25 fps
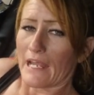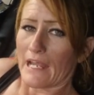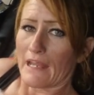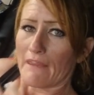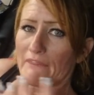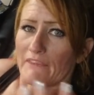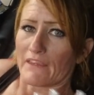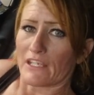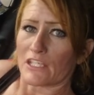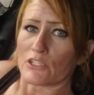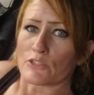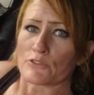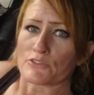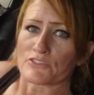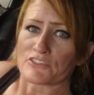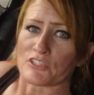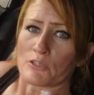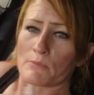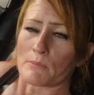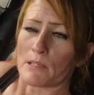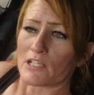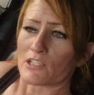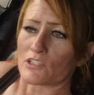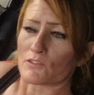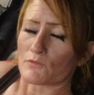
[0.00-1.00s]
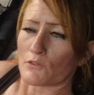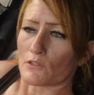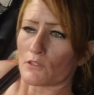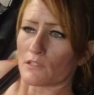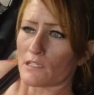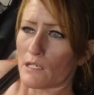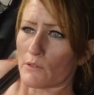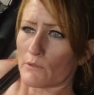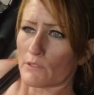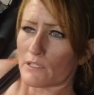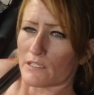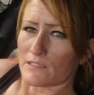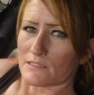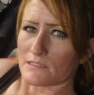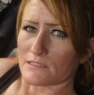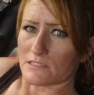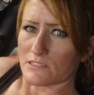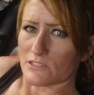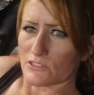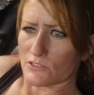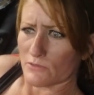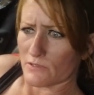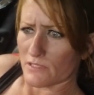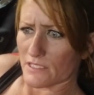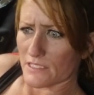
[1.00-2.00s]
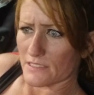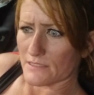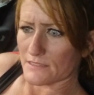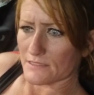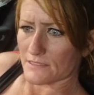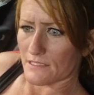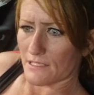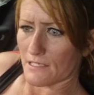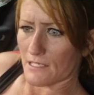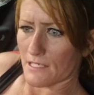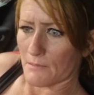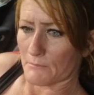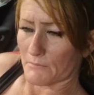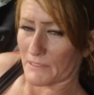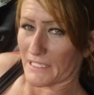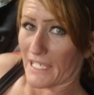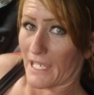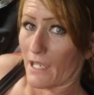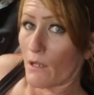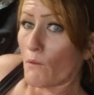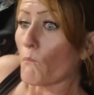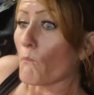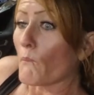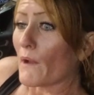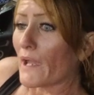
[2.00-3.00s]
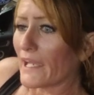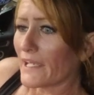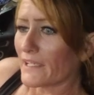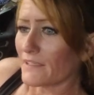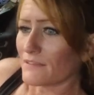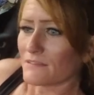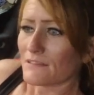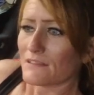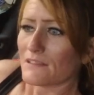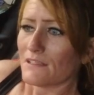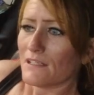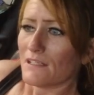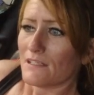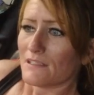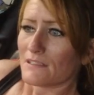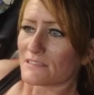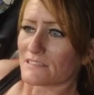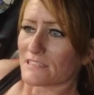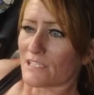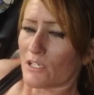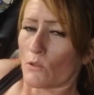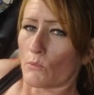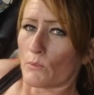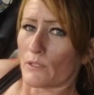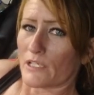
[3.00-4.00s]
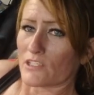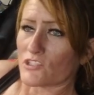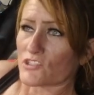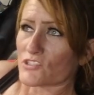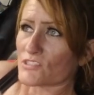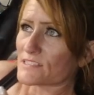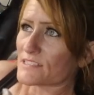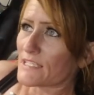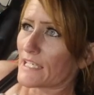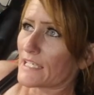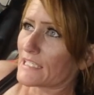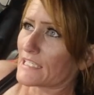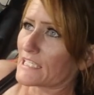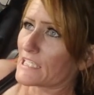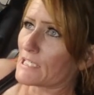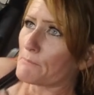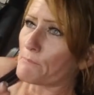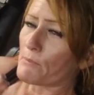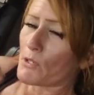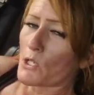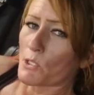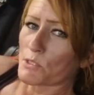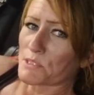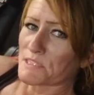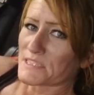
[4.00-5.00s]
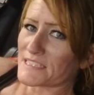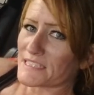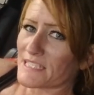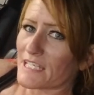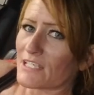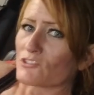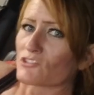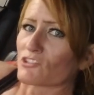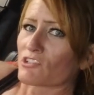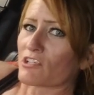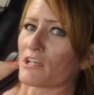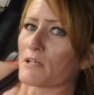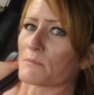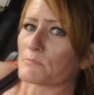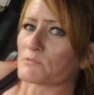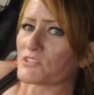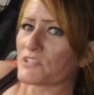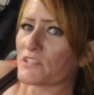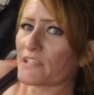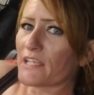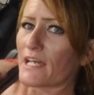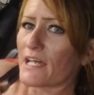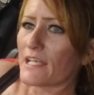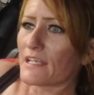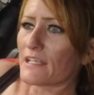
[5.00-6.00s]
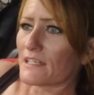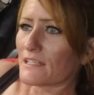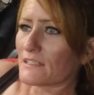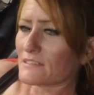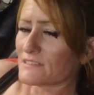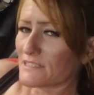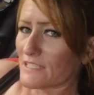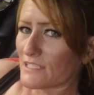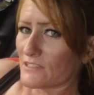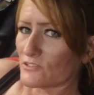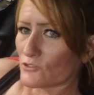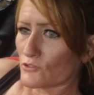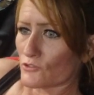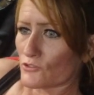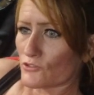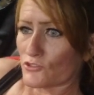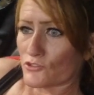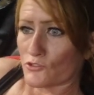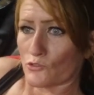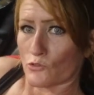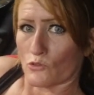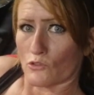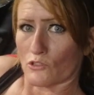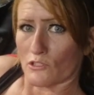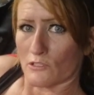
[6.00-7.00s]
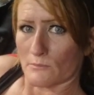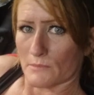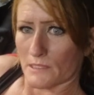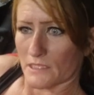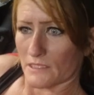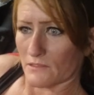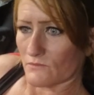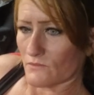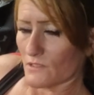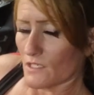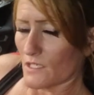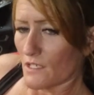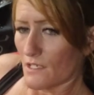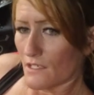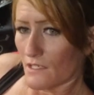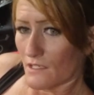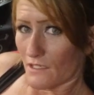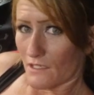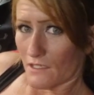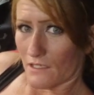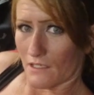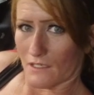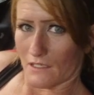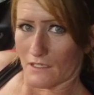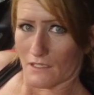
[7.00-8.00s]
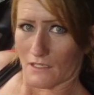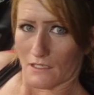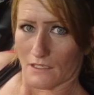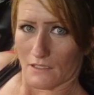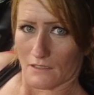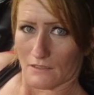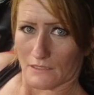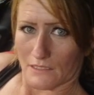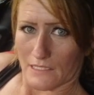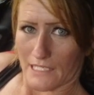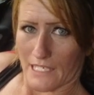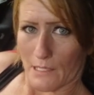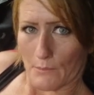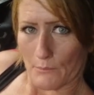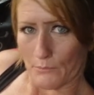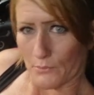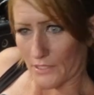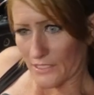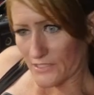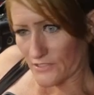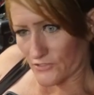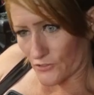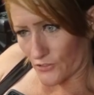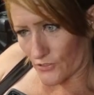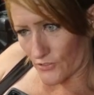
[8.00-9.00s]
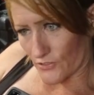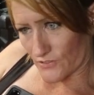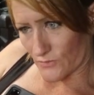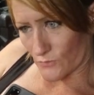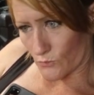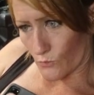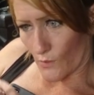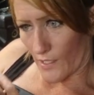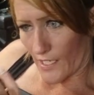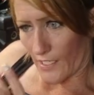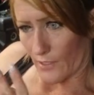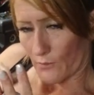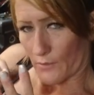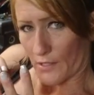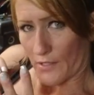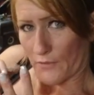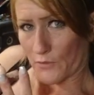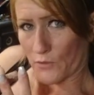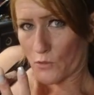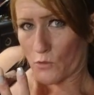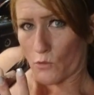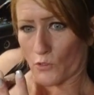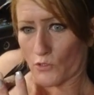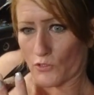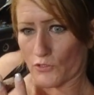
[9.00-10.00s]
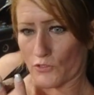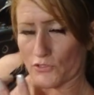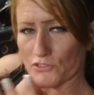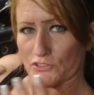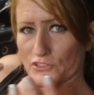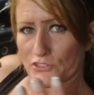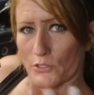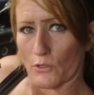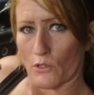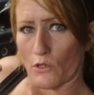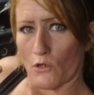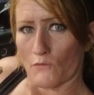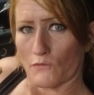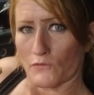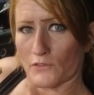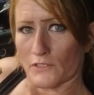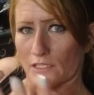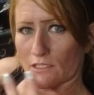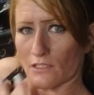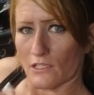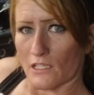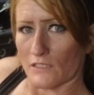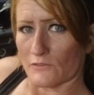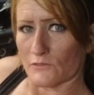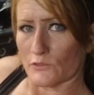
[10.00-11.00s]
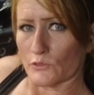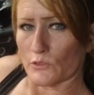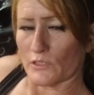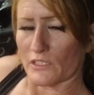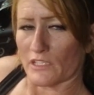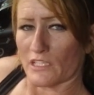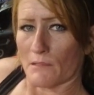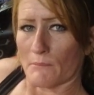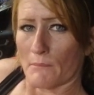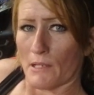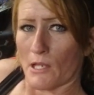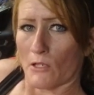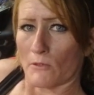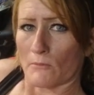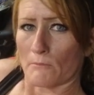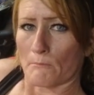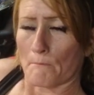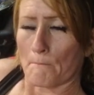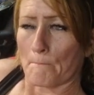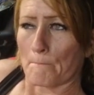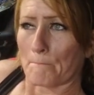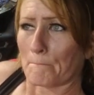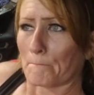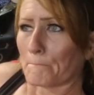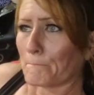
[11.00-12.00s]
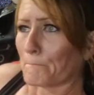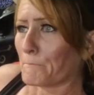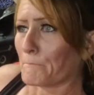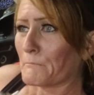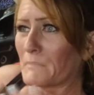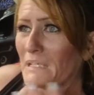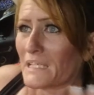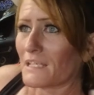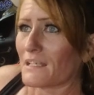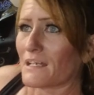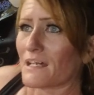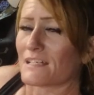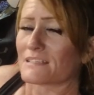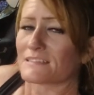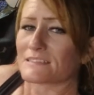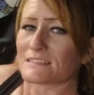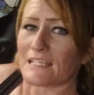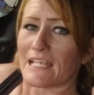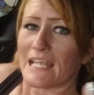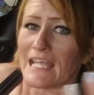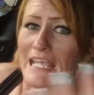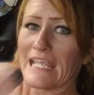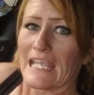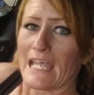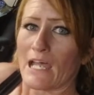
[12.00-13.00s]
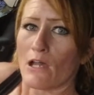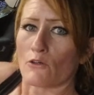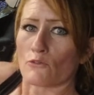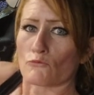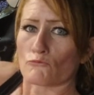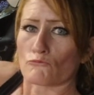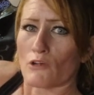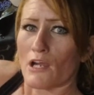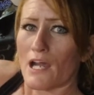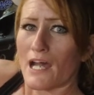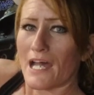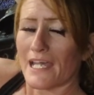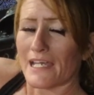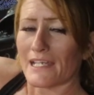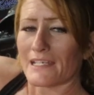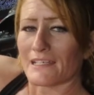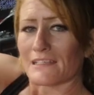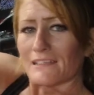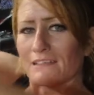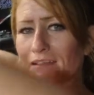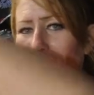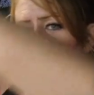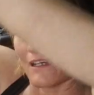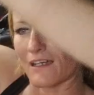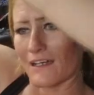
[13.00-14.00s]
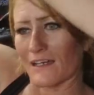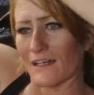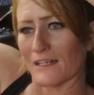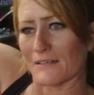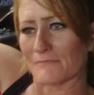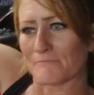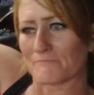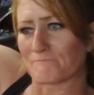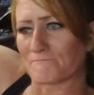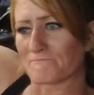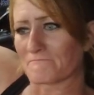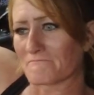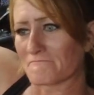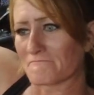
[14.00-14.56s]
And thank you so much for allowing us to do this. Um, can't wait till we just like keep on staging up to that uh, Desert Storm, and uh, Camp Razor is right around the corner. So hopefully a lot of you can come out and meet us and hang out and ride. And uh,